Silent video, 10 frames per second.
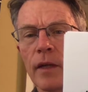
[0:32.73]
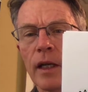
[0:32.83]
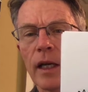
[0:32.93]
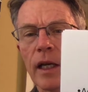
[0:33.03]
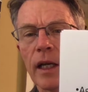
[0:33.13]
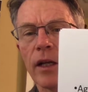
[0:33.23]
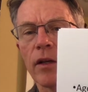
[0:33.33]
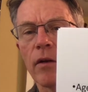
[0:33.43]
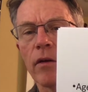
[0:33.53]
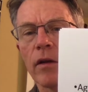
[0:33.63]
And again,
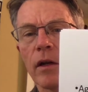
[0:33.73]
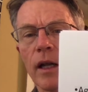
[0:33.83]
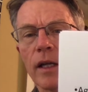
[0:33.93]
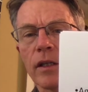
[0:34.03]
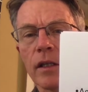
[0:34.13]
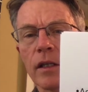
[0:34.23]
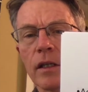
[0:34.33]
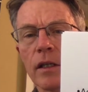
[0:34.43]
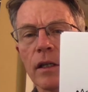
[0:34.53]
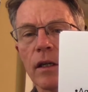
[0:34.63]
no other classic
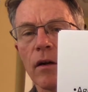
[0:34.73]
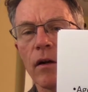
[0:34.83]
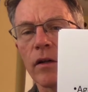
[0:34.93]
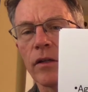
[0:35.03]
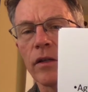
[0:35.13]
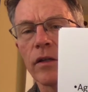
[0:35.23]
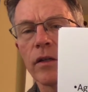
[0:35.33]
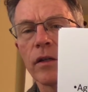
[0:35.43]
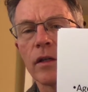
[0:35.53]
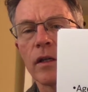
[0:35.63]
uh,
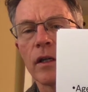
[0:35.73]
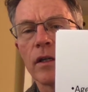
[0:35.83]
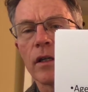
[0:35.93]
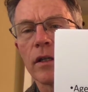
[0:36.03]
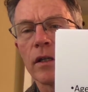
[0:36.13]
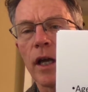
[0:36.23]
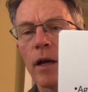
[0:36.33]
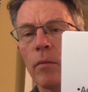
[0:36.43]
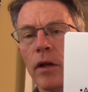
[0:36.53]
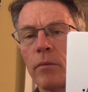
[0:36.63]
causes such as high
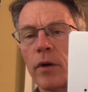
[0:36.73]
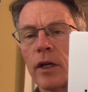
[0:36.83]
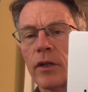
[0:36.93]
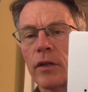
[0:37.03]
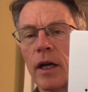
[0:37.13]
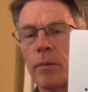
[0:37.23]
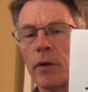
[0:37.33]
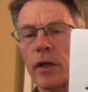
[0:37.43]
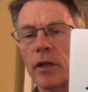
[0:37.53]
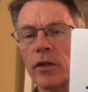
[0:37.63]
blood pressure,
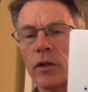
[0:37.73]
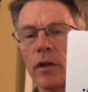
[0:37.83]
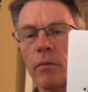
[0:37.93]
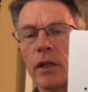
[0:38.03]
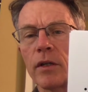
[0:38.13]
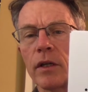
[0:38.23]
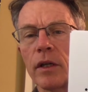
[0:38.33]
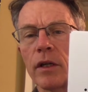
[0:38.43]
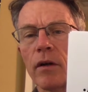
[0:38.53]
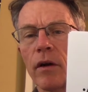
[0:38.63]
hypertension,
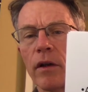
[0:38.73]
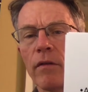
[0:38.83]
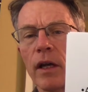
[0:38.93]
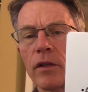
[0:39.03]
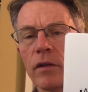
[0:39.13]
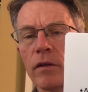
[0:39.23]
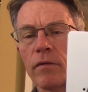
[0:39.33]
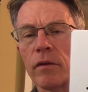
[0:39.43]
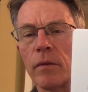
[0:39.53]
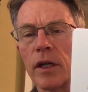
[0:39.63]
obesity, cardiovascular
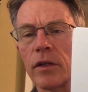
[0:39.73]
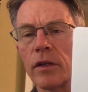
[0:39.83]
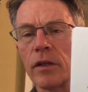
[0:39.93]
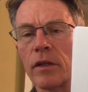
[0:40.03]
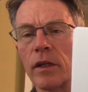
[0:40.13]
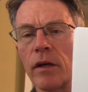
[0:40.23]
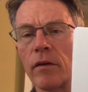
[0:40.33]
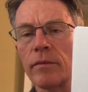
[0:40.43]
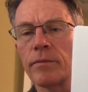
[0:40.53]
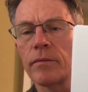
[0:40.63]
inflammation,
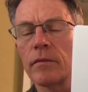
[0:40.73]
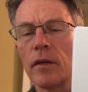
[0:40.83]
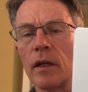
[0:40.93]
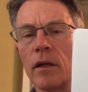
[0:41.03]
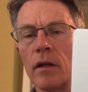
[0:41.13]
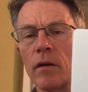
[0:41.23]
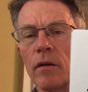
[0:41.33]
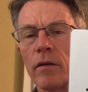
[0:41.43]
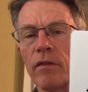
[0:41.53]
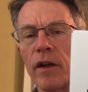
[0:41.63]
etc.,
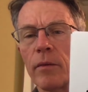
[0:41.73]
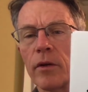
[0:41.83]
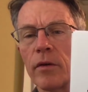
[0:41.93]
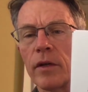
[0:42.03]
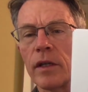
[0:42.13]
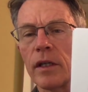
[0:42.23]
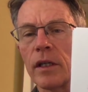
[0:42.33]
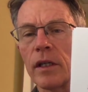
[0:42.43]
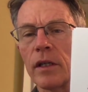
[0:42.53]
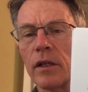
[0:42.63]
or inflammatory
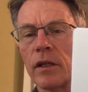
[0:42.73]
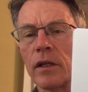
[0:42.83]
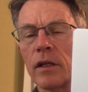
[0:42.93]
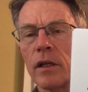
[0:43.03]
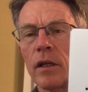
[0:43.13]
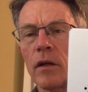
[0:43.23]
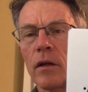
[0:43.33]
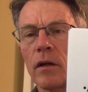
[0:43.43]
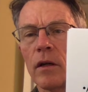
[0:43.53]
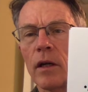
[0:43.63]
diseases.
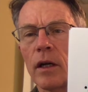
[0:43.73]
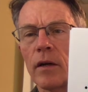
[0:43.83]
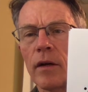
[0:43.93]
Uh,